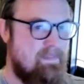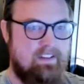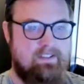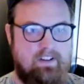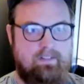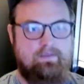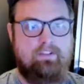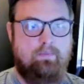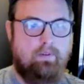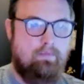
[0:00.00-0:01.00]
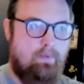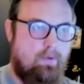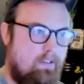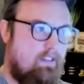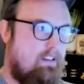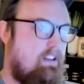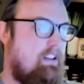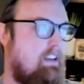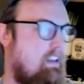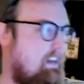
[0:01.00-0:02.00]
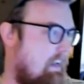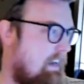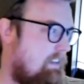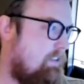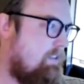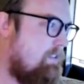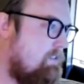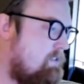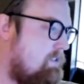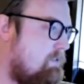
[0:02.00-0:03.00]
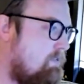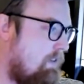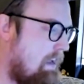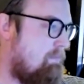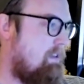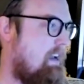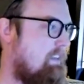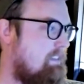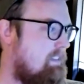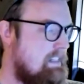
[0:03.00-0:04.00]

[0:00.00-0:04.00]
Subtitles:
So super important. Again, I highly encourage you grab that.